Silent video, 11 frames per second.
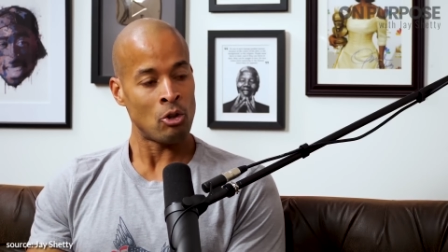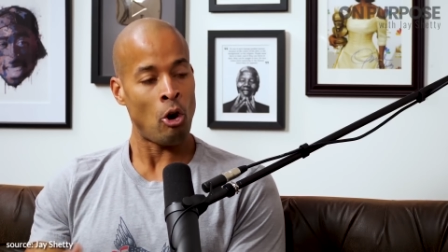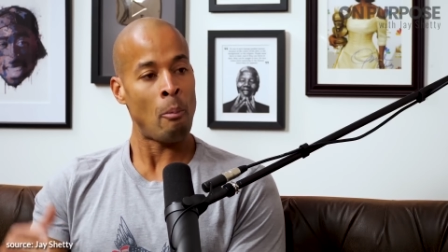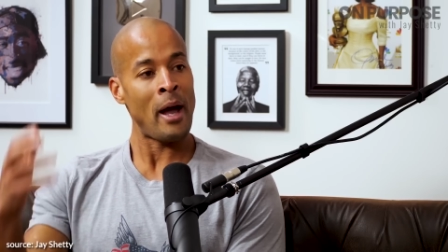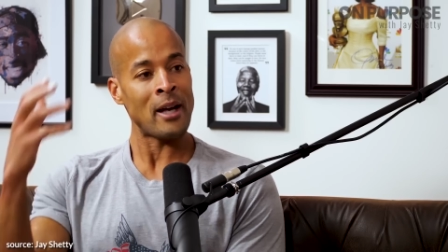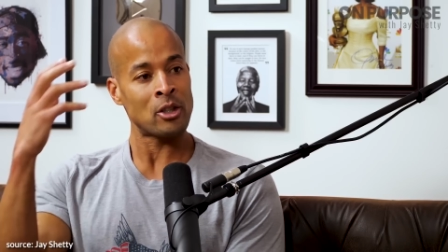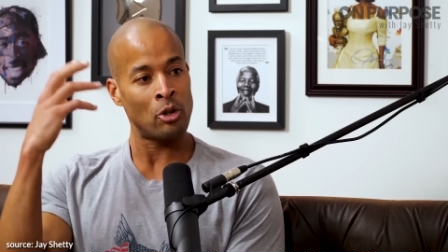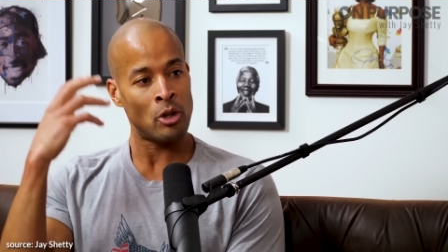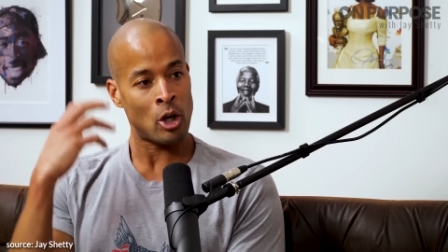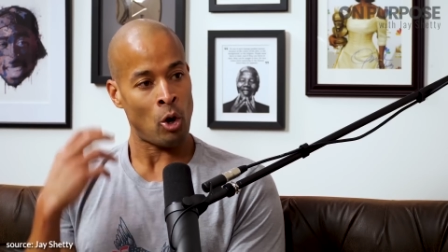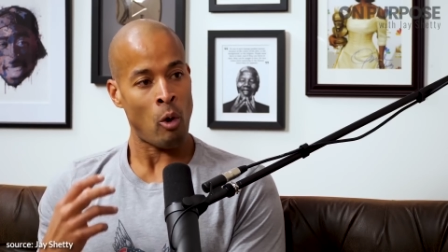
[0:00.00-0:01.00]
Go back
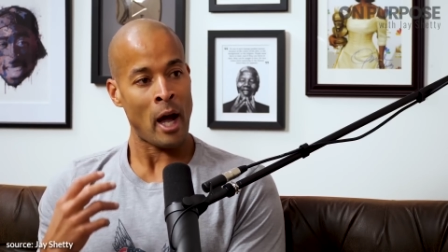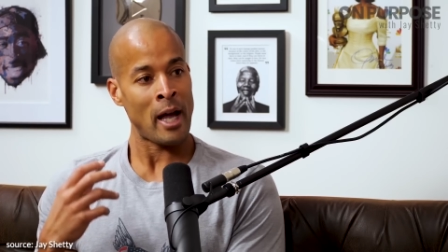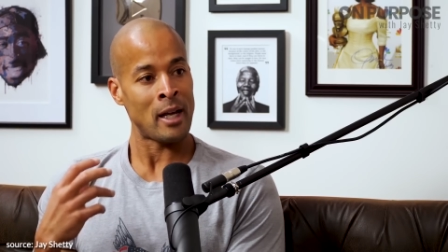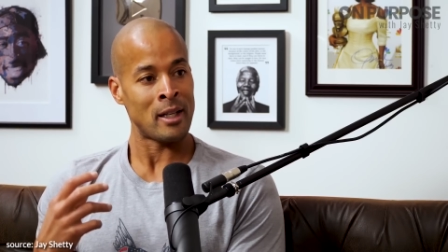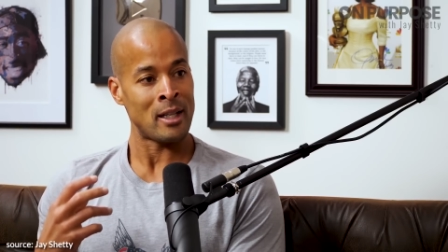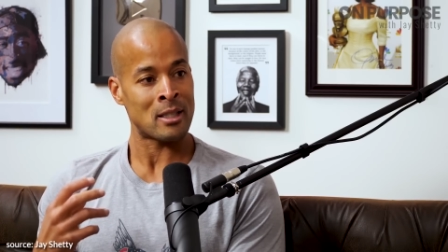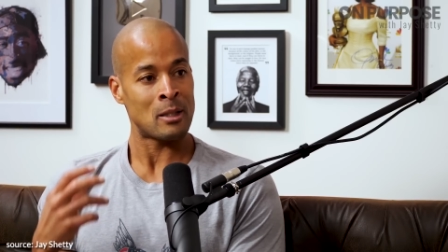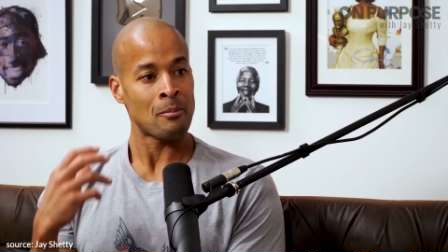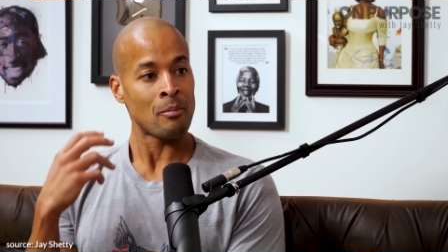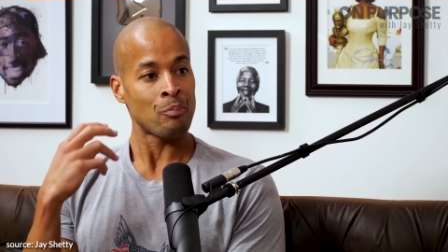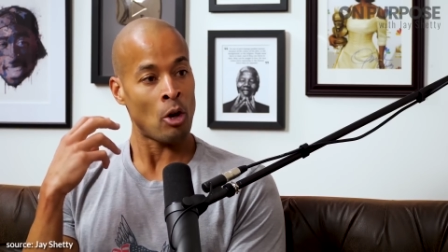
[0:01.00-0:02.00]
to the
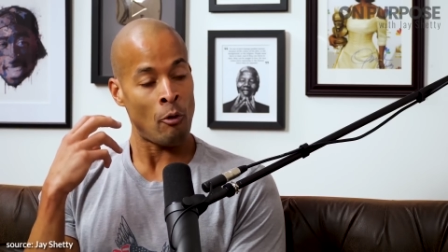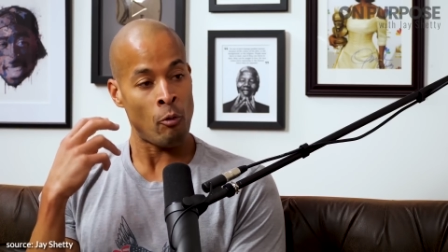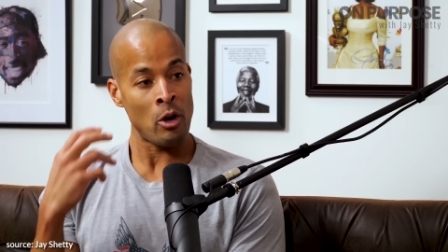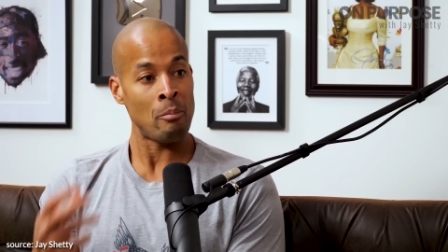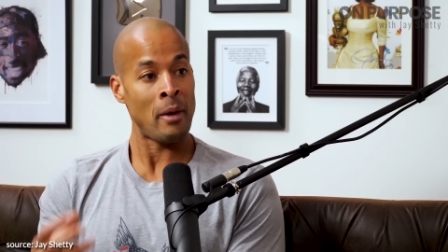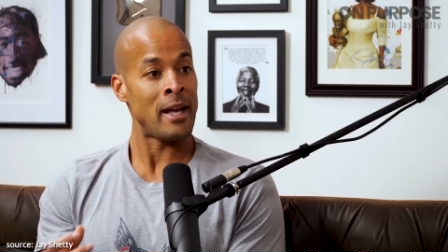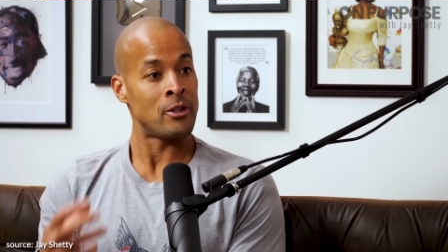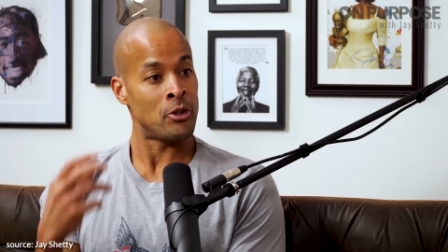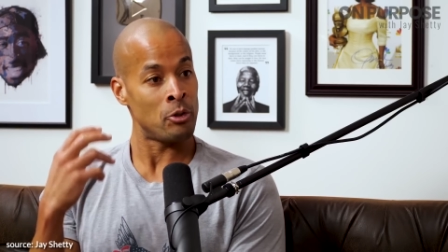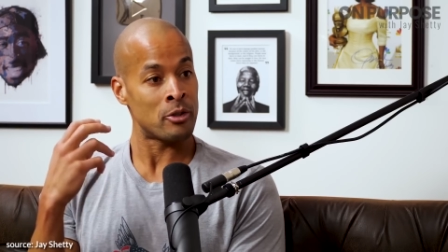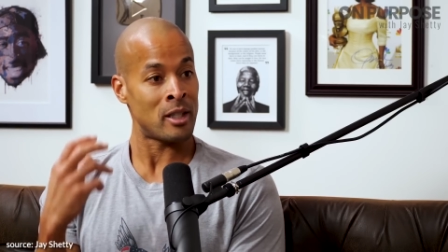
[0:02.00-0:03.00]
quietness of what made you